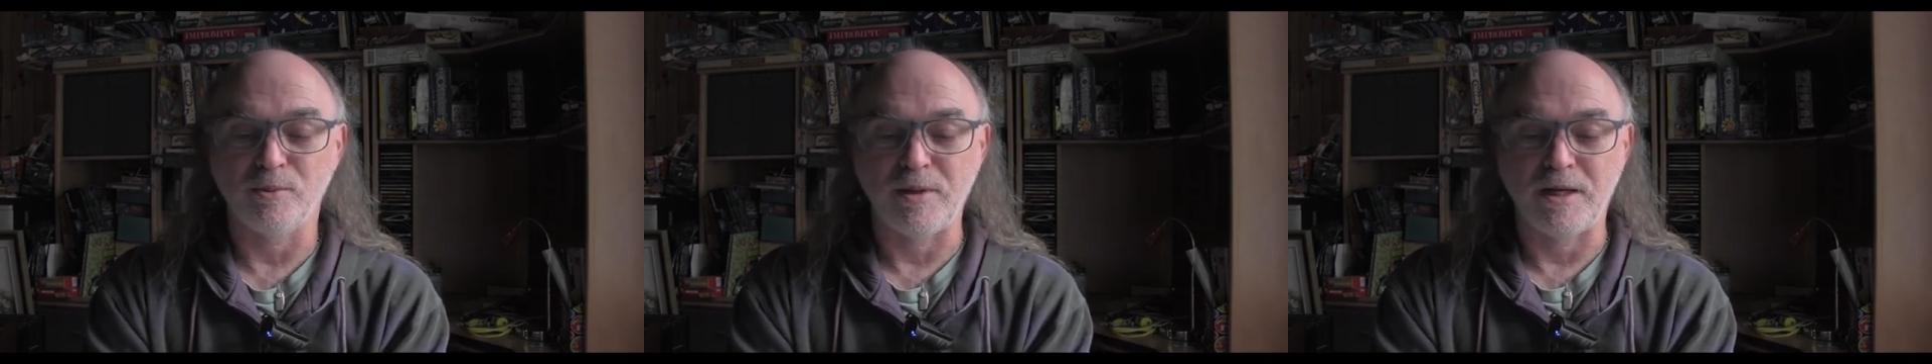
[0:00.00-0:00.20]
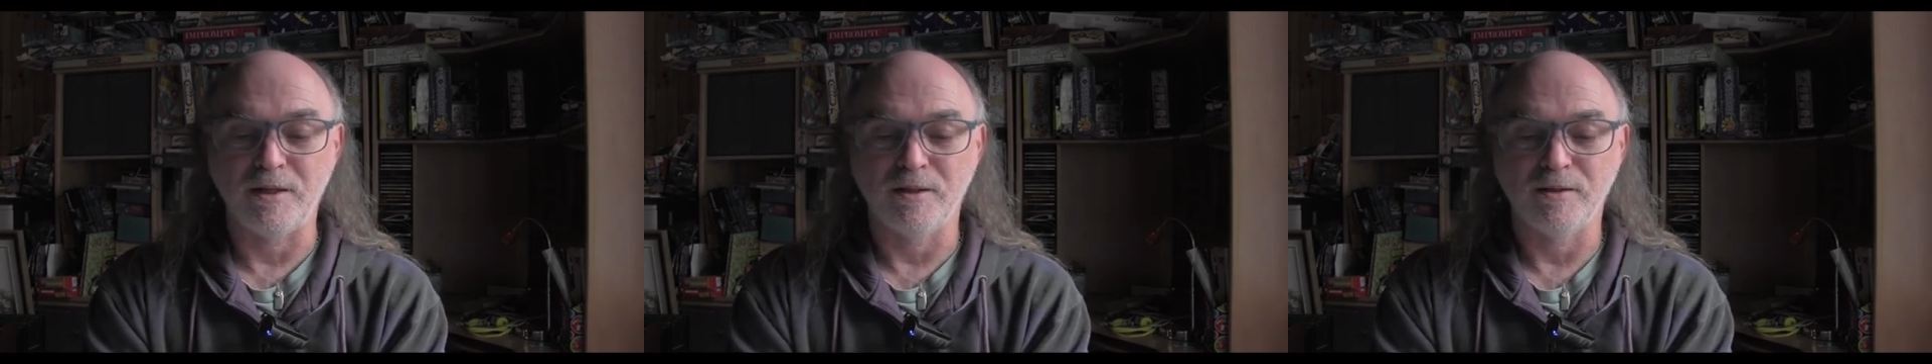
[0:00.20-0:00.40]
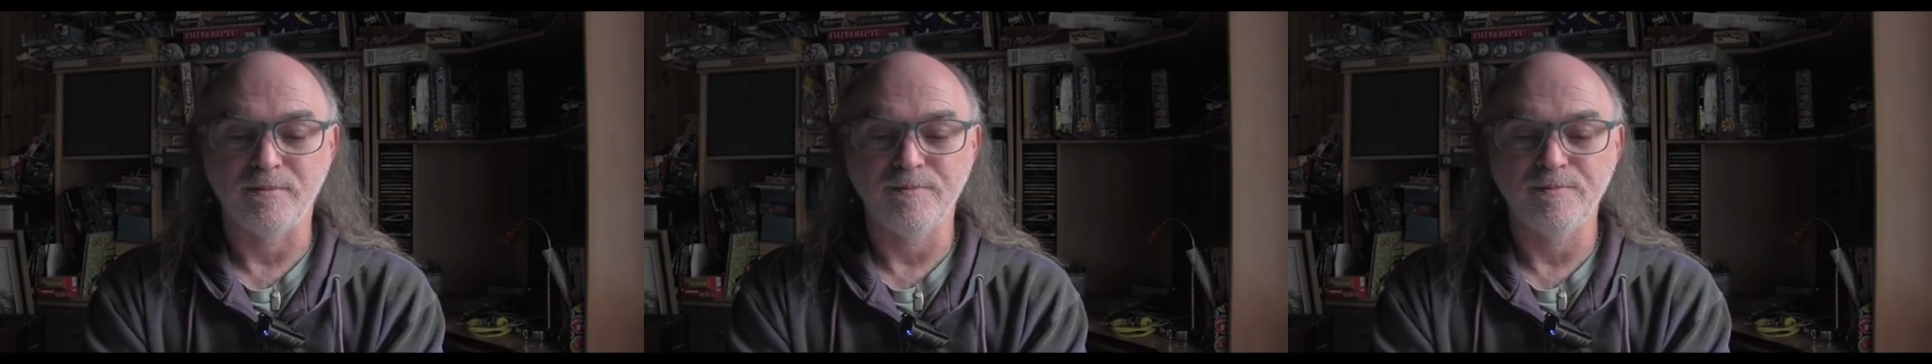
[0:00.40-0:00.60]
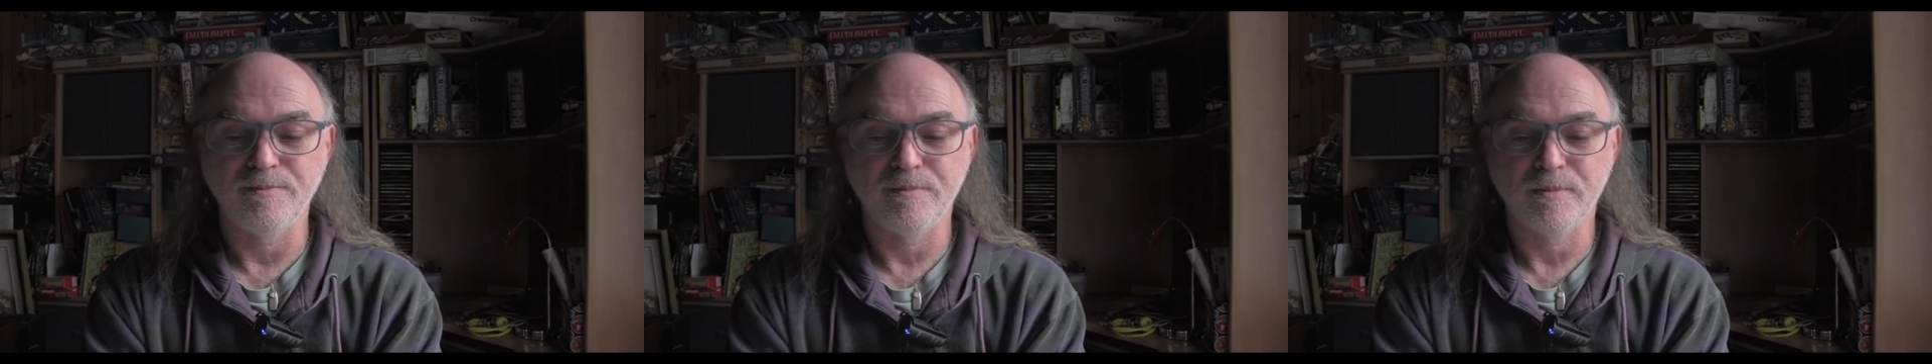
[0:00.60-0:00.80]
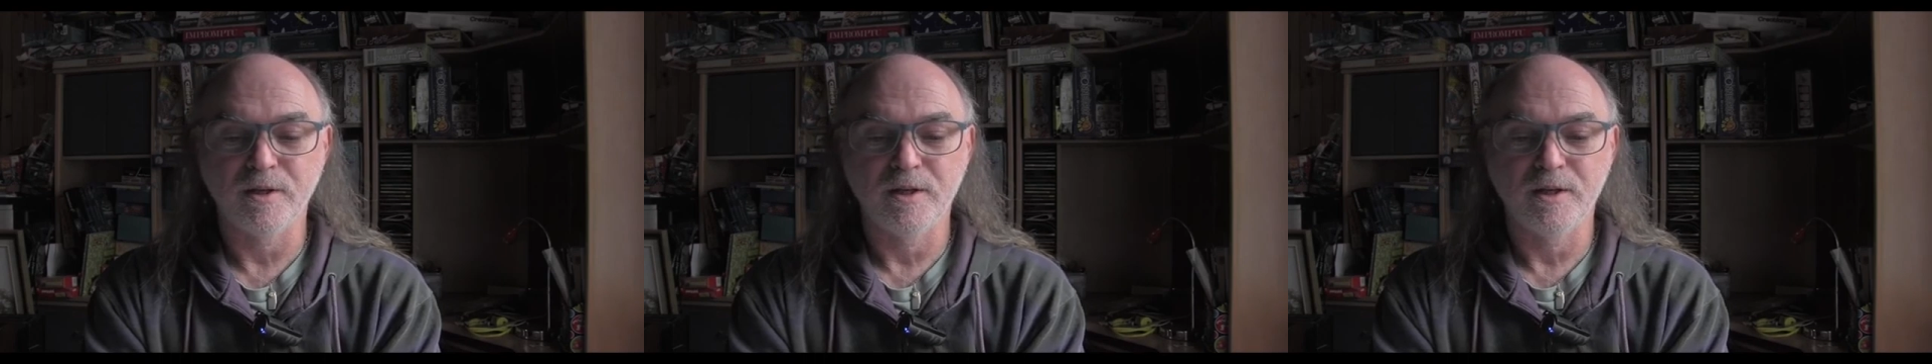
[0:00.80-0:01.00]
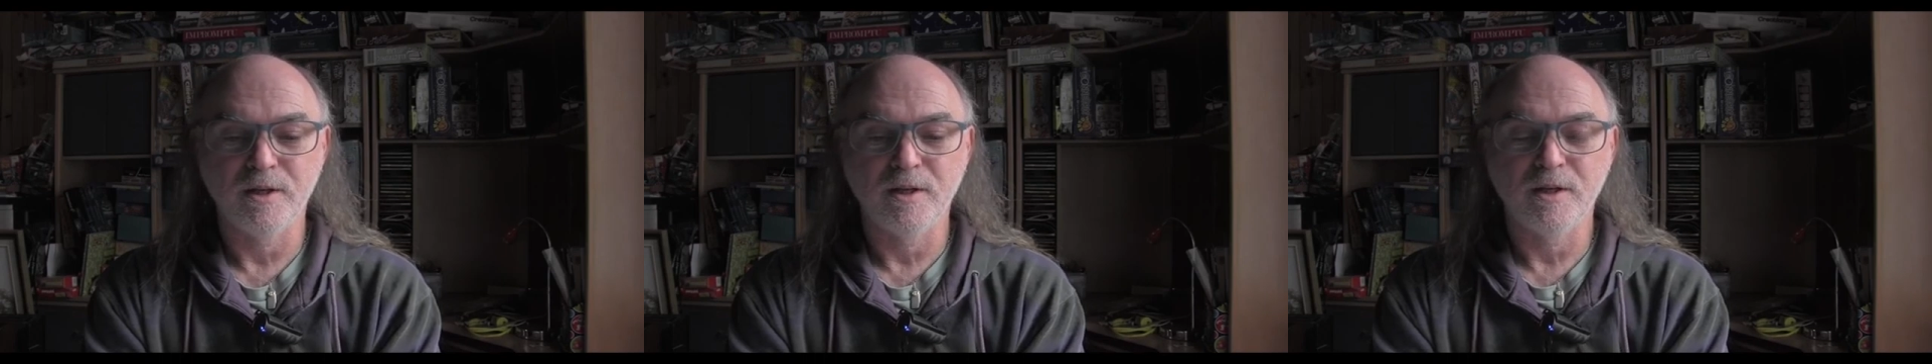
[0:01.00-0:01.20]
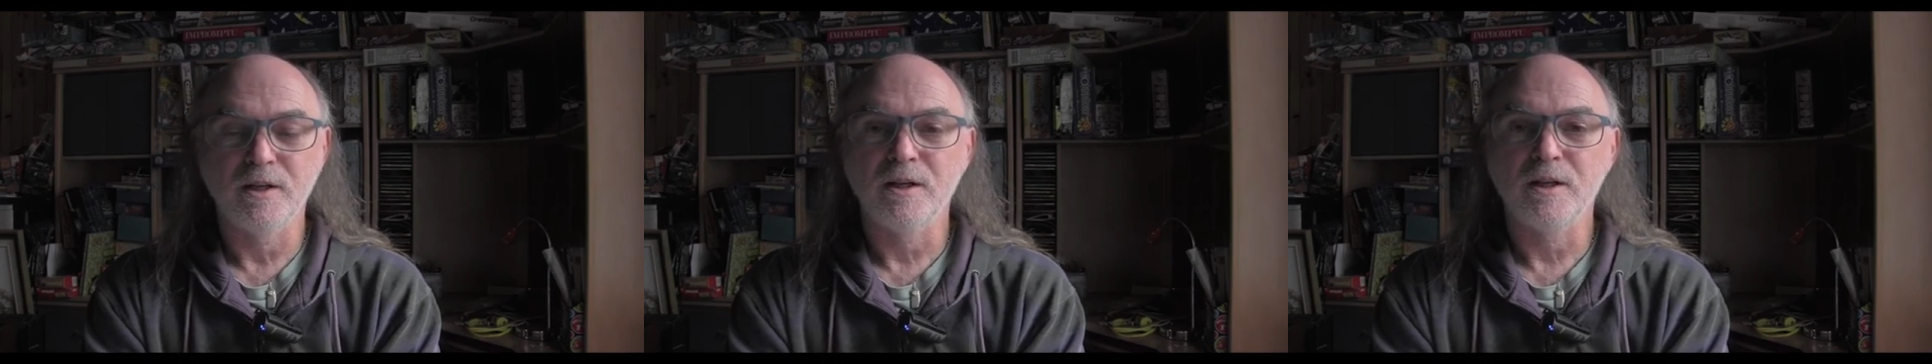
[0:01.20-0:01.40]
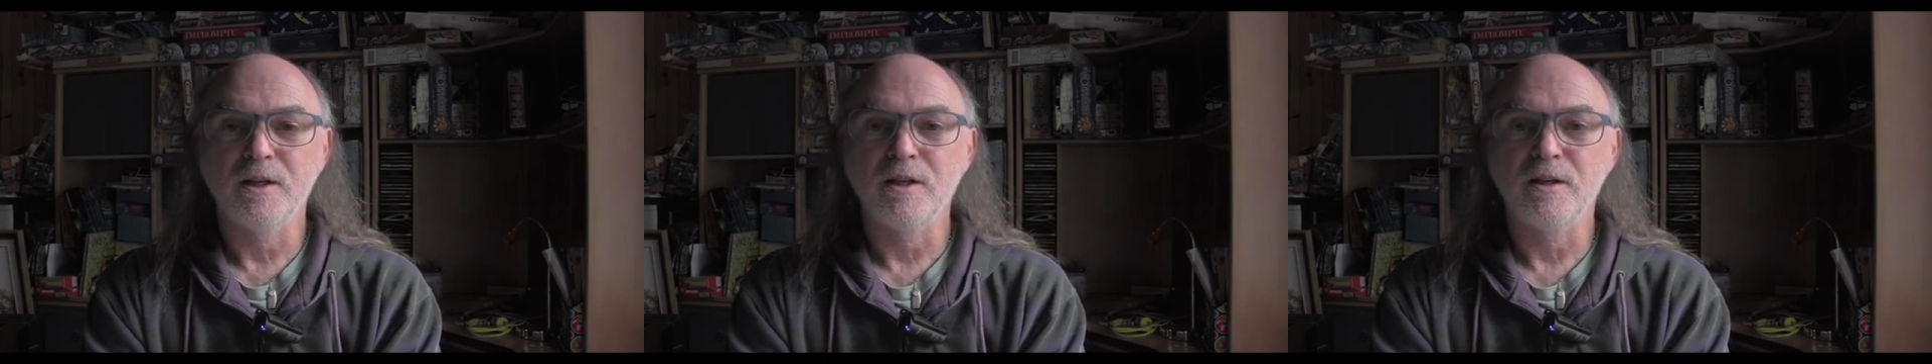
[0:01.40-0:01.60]
bit,
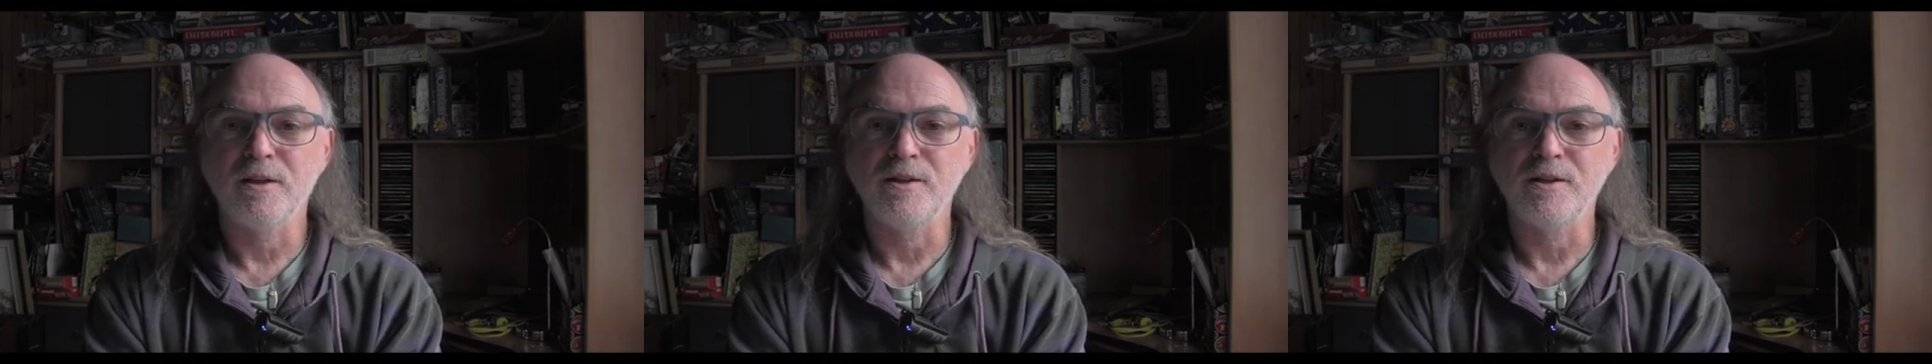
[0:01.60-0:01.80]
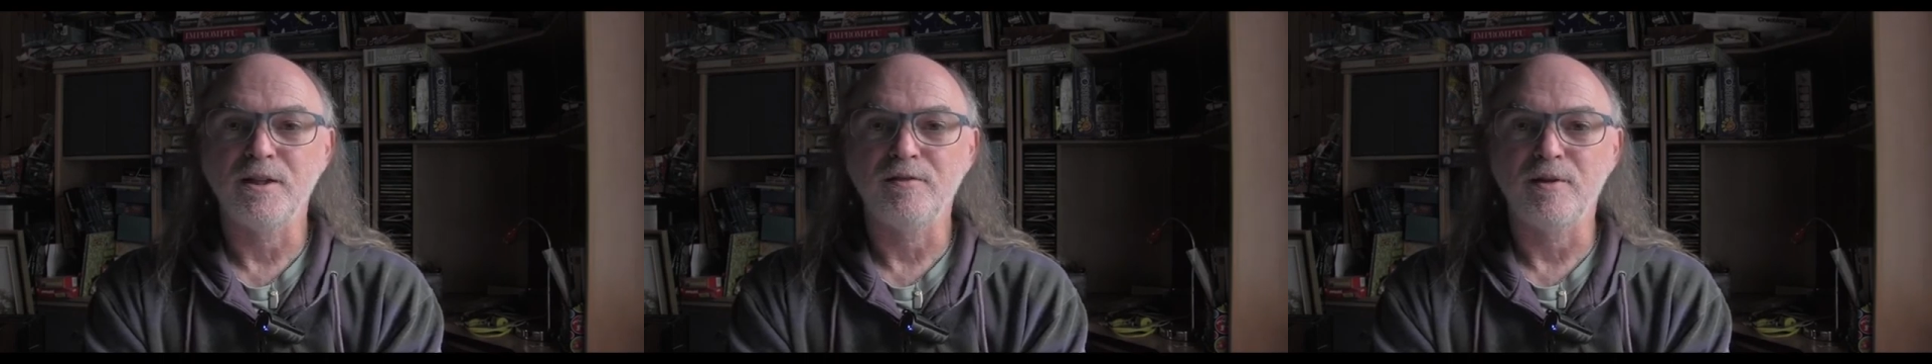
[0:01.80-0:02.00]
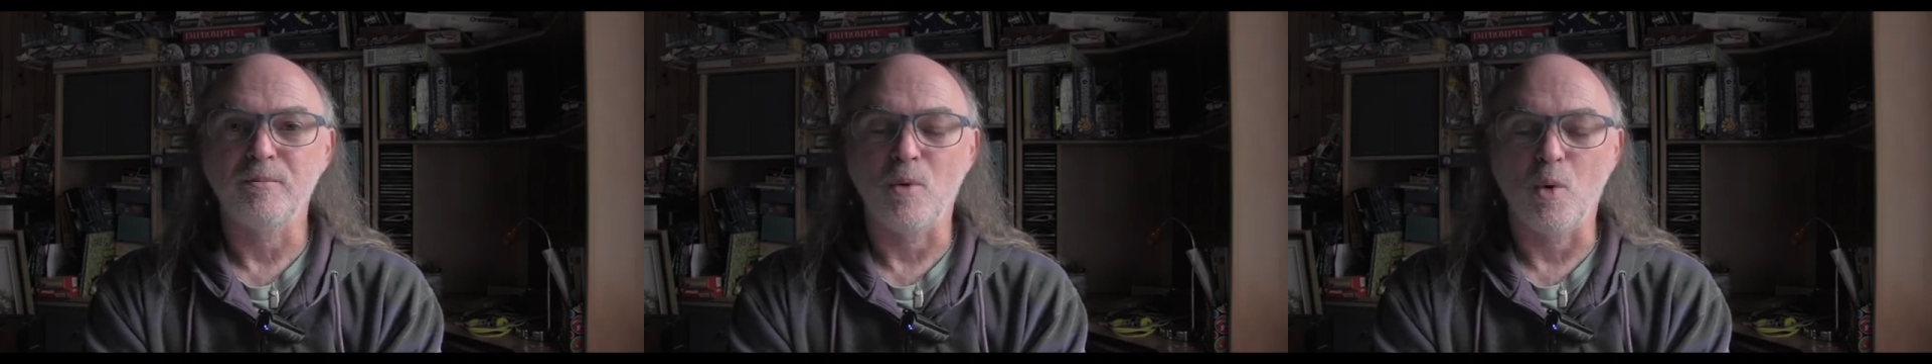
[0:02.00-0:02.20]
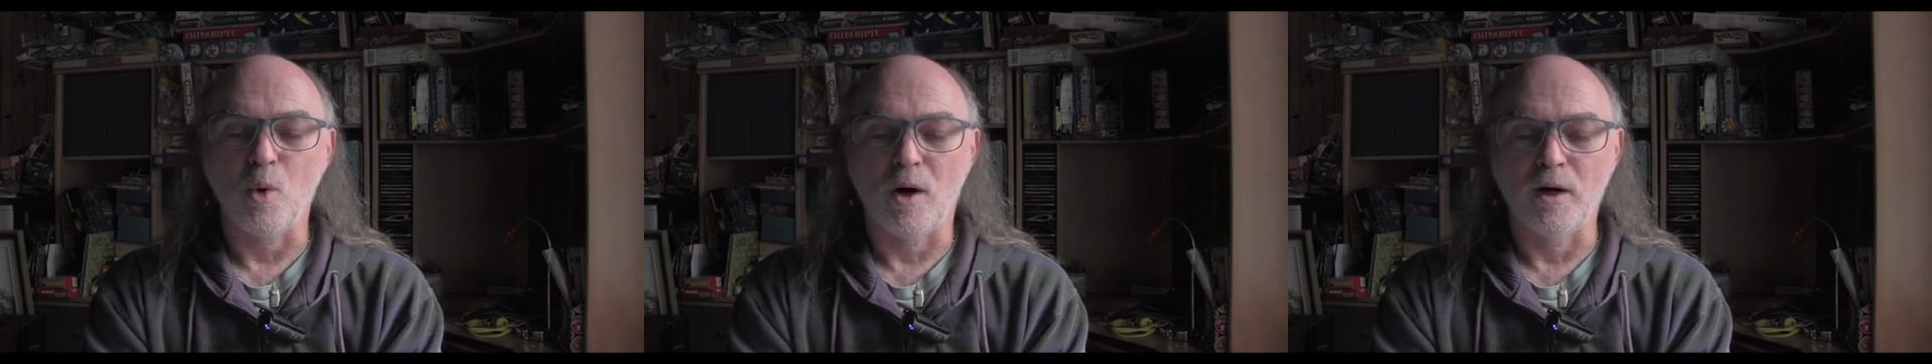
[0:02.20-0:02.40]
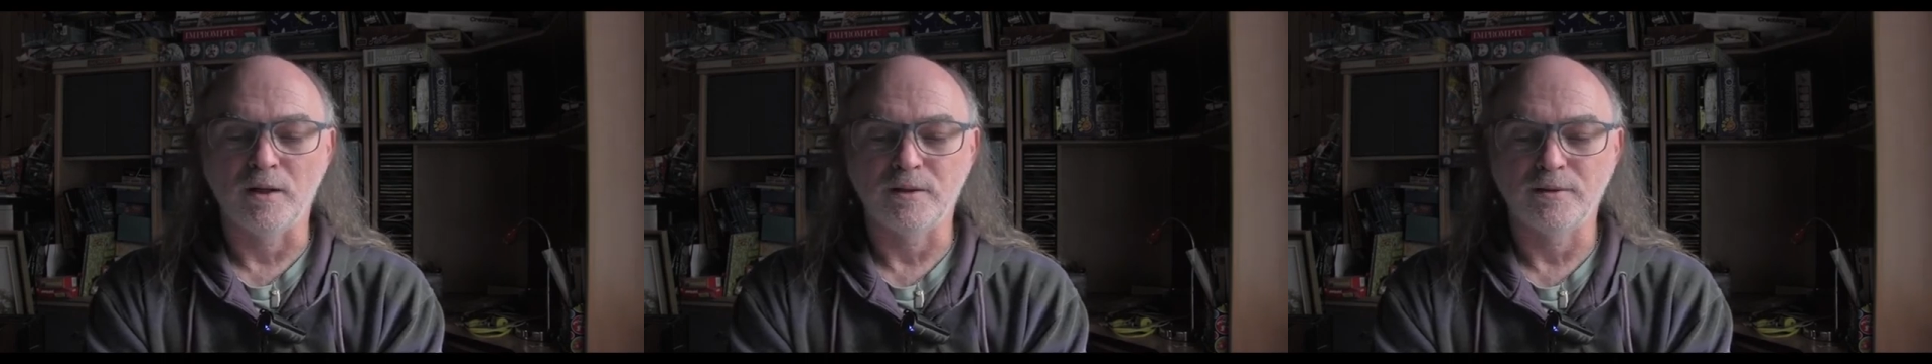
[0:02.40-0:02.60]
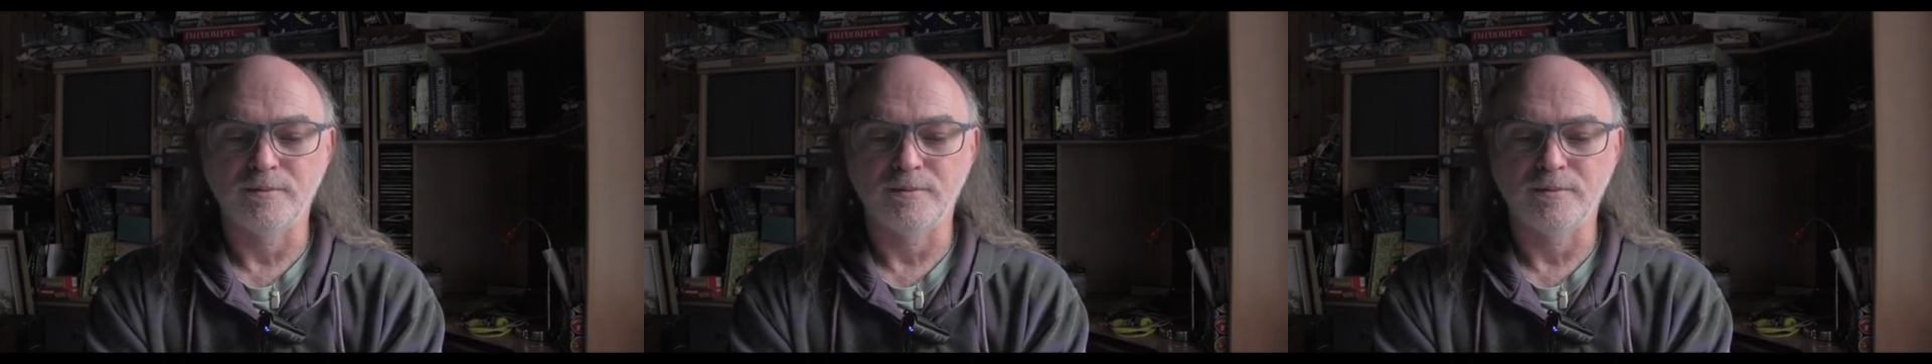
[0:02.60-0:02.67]
there's even more.